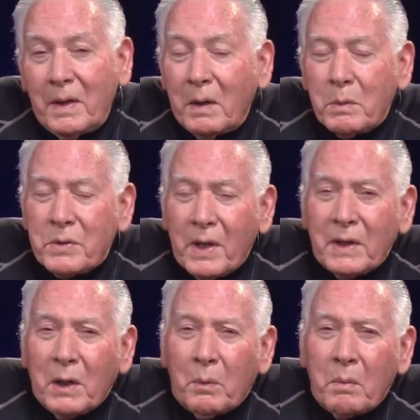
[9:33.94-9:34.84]
It was
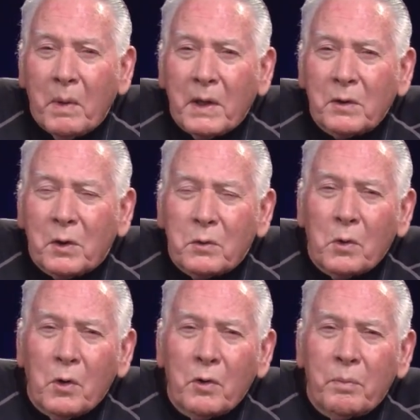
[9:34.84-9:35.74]
then that we met at the
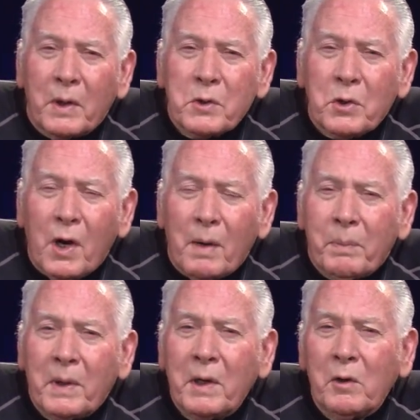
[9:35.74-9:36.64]
door of my shop,
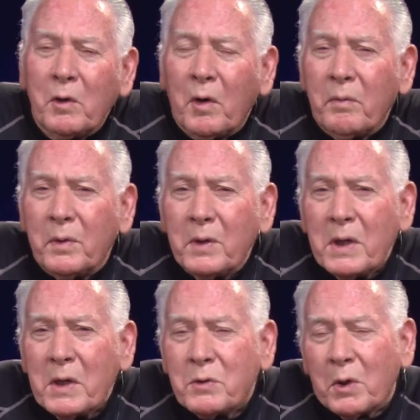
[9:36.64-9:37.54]
and hearing of her
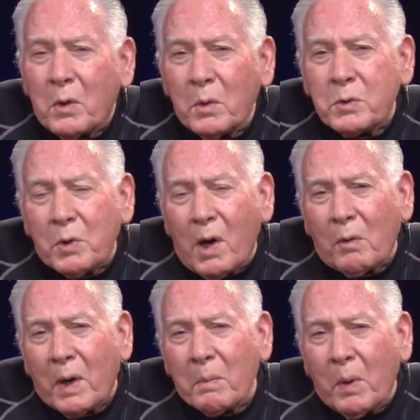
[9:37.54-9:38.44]
needs, the old saw
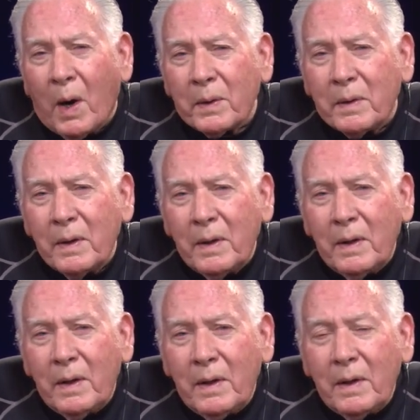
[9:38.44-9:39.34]
I bought.
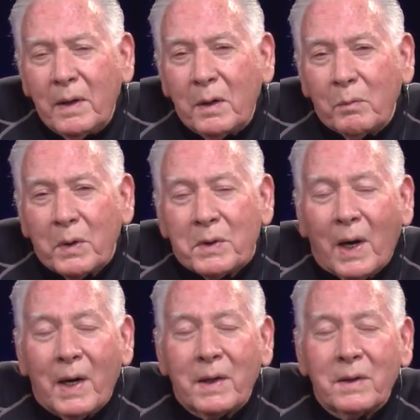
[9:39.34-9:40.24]

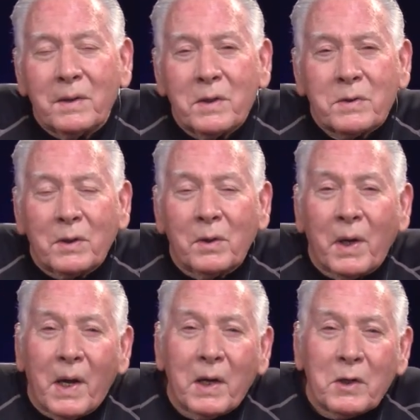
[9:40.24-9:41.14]
Retired, he still
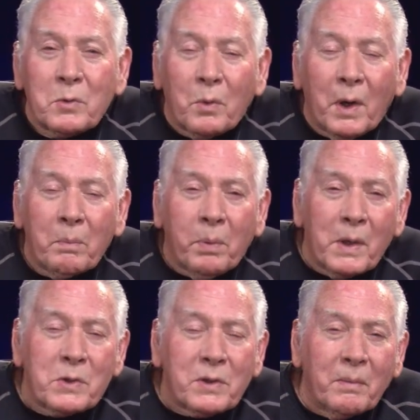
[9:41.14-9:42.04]
hangs where I
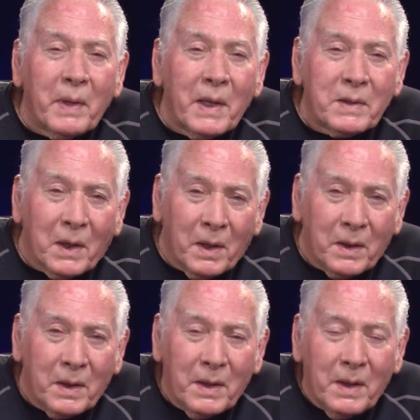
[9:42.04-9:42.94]
placed him that
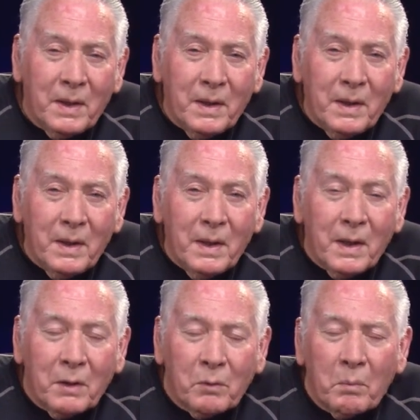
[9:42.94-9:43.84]
day,
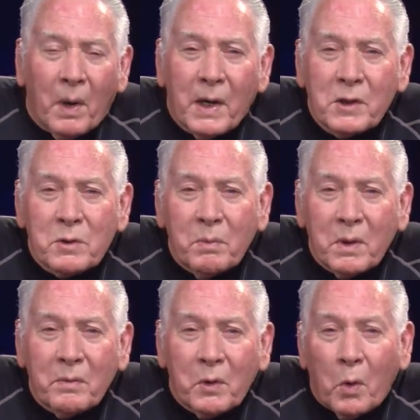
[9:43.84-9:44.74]
and reminds me
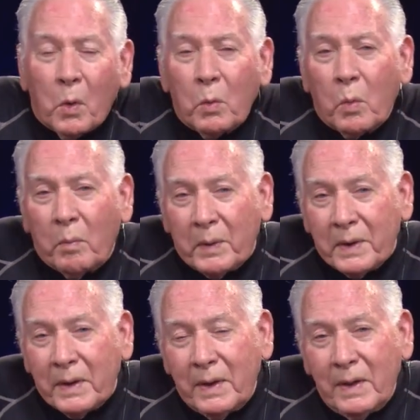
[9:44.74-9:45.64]
of the old
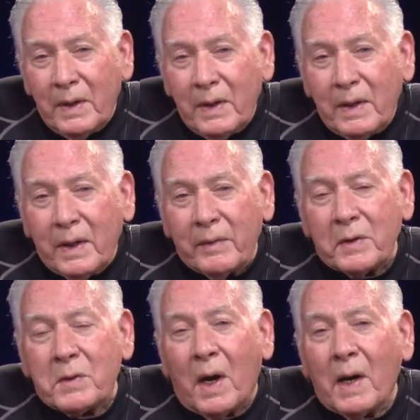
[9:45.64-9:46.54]
woman and
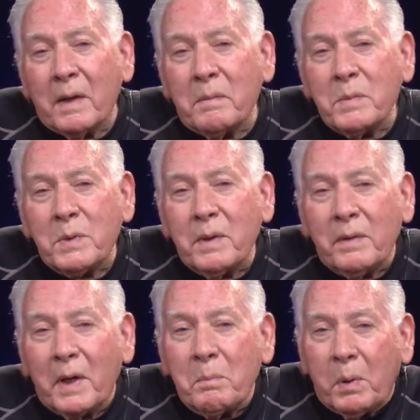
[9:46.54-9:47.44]
the times
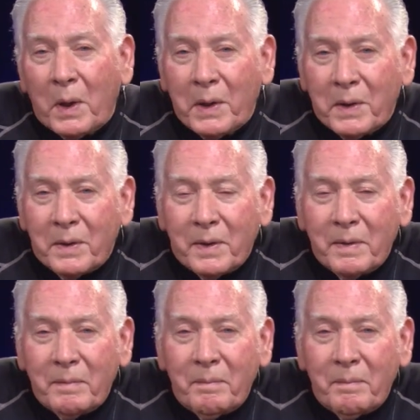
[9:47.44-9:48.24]
they played.